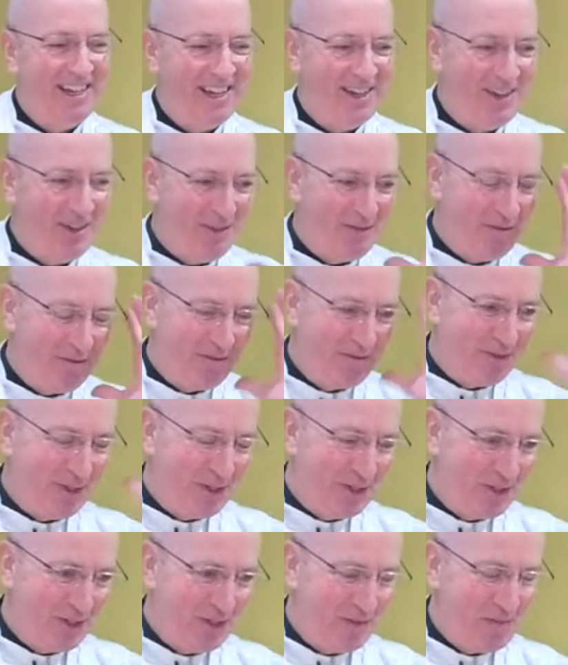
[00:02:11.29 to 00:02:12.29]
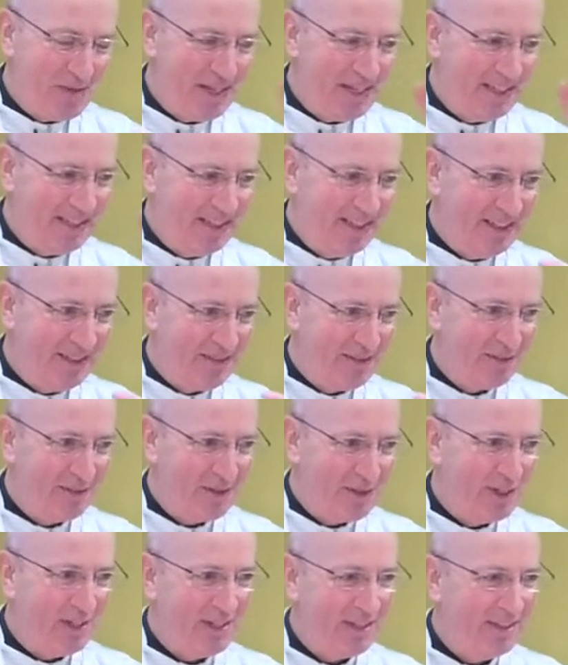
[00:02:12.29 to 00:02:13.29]
are first to be kind of
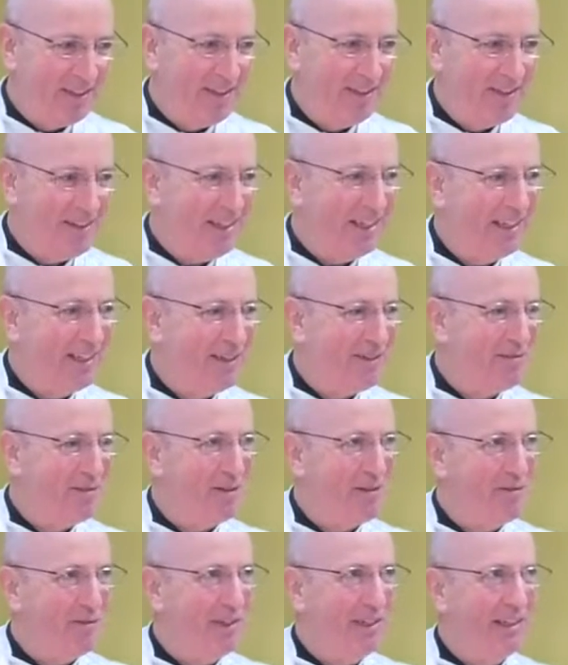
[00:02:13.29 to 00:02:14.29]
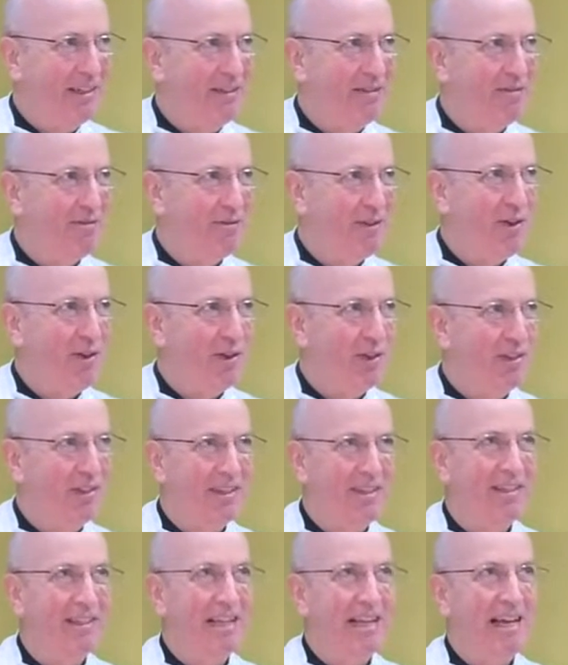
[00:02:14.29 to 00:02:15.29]
critical or negative or find fault
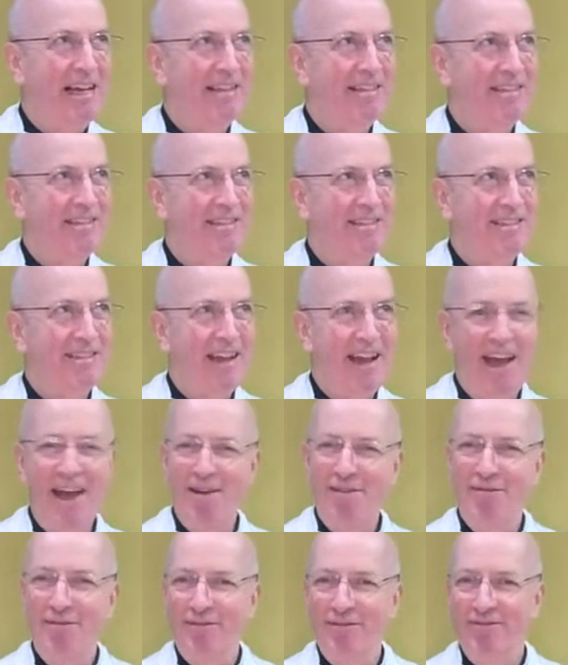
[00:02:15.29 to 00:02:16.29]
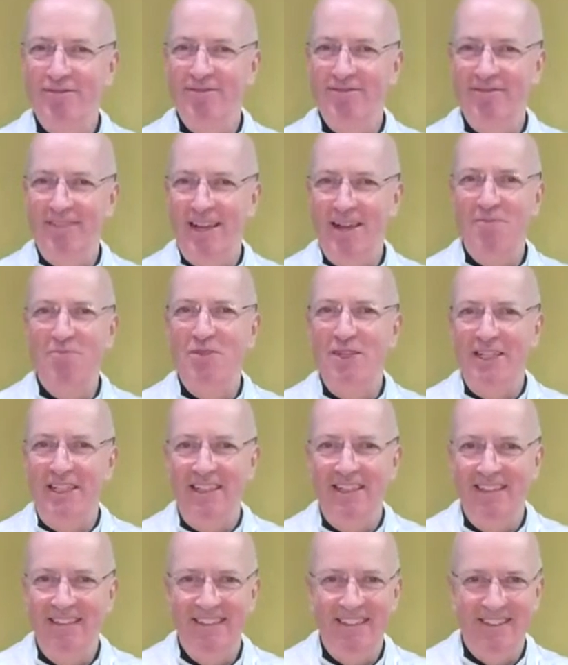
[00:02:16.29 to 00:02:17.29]
of the glass is half
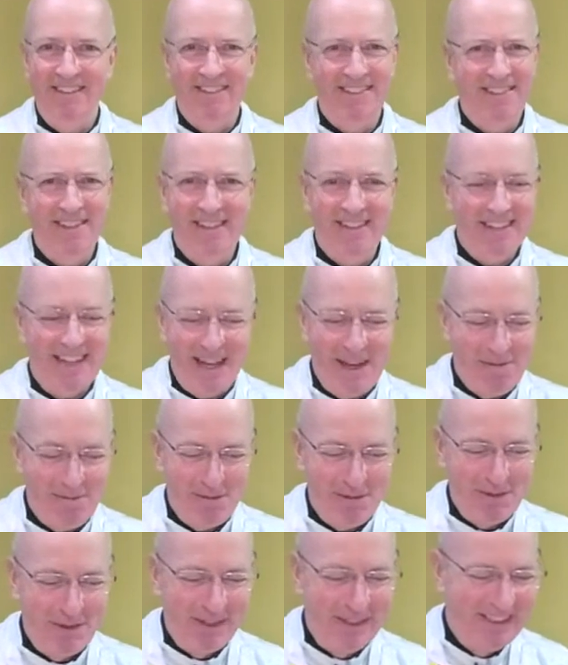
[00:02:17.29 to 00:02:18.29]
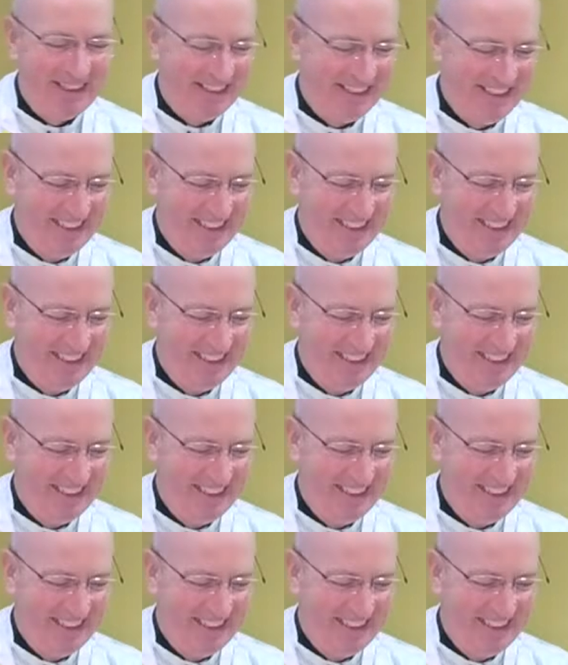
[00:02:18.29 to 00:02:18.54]
empty, it's not half full.